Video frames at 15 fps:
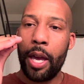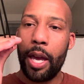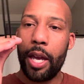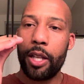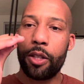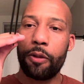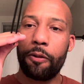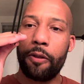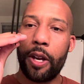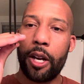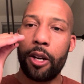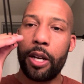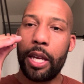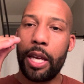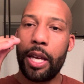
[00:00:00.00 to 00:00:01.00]
it's
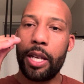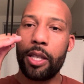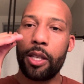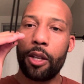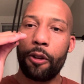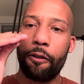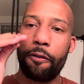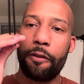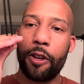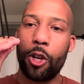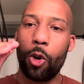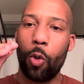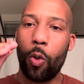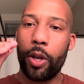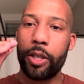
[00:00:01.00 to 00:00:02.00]
very easy to
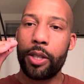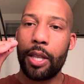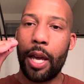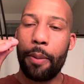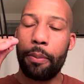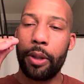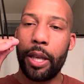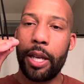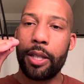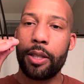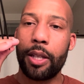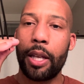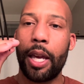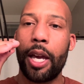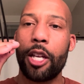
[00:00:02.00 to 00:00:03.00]
feel once that blade's
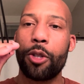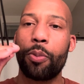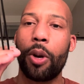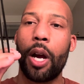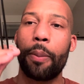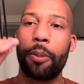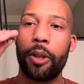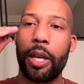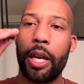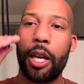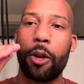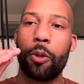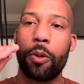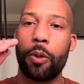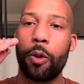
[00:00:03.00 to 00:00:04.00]
engaged properly,
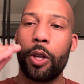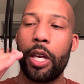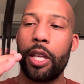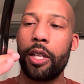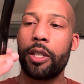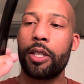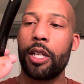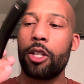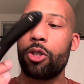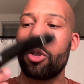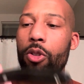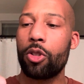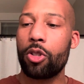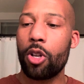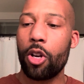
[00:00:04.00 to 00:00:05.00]
and it's easier to
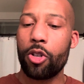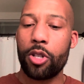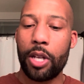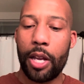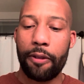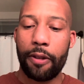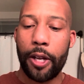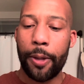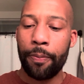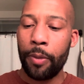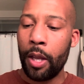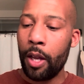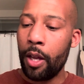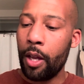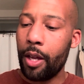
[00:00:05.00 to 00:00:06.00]
start shaving.
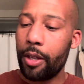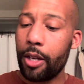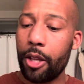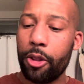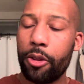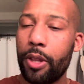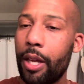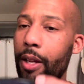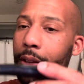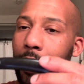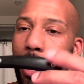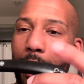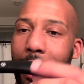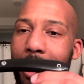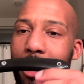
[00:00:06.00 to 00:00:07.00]
Another thing, I
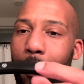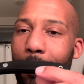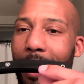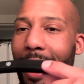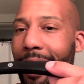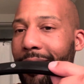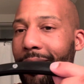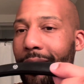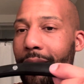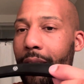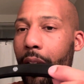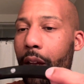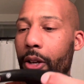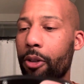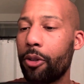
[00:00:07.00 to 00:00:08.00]
like the plastic
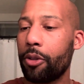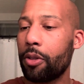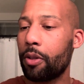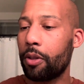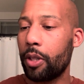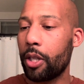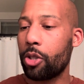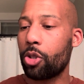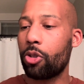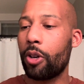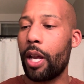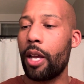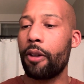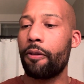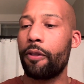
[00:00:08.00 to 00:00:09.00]
scales. Looks
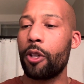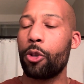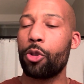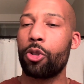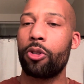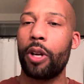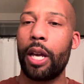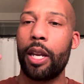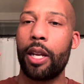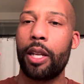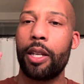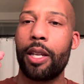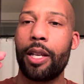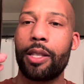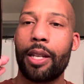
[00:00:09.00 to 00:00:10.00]
great, feels great, and it
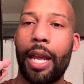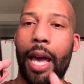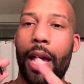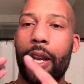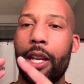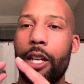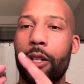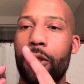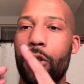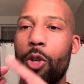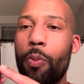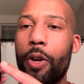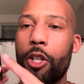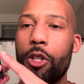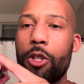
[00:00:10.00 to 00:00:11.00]
doesn't add too
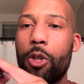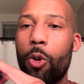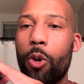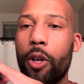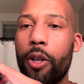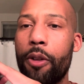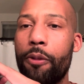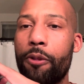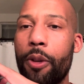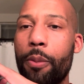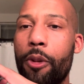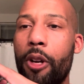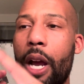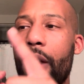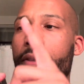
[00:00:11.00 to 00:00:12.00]
much torque from
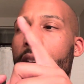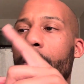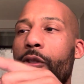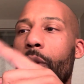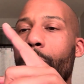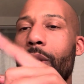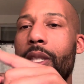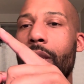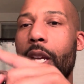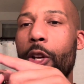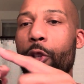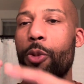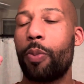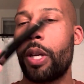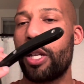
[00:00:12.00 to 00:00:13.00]
gravity from the
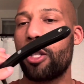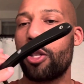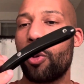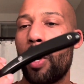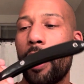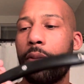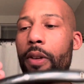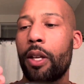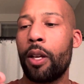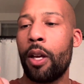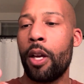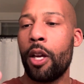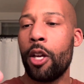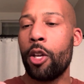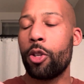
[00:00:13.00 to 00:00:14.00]
scales being too heavy.
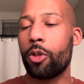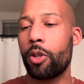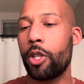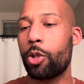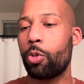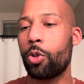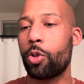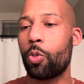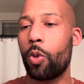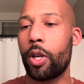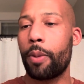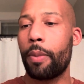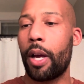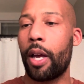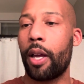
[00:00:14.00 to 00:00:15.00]
So this was one of
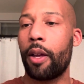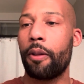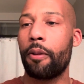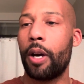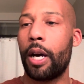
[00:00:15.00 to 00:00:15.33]
my